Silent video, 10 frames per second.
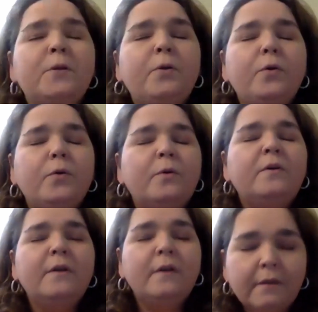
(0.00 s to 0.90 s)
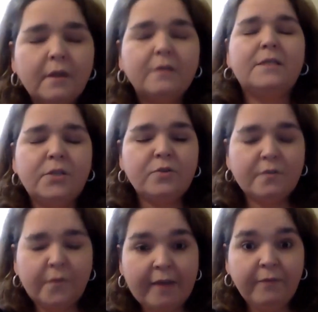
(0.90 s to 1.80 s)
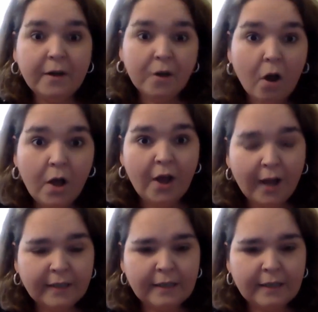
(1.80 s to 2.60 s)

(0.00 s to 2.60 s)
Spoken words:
who the Sisters of Life can call on,